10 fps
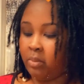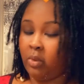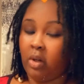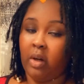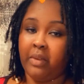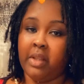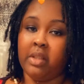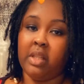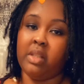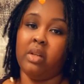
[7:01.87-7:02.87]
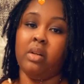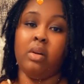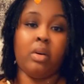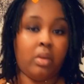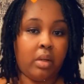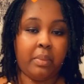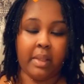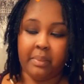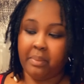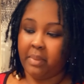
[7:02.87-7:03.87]
often than the oil blend.
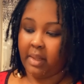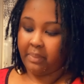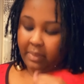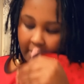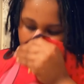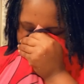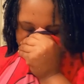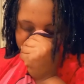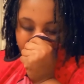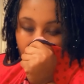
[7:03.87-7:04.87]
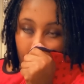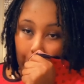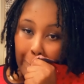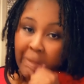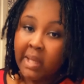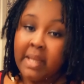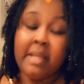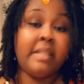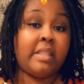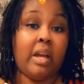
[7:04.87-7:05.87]
But yeah,
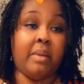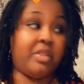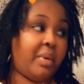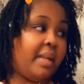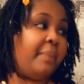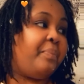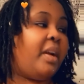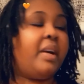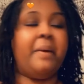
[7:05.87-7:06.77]
sorry, I'm sweating. Okay,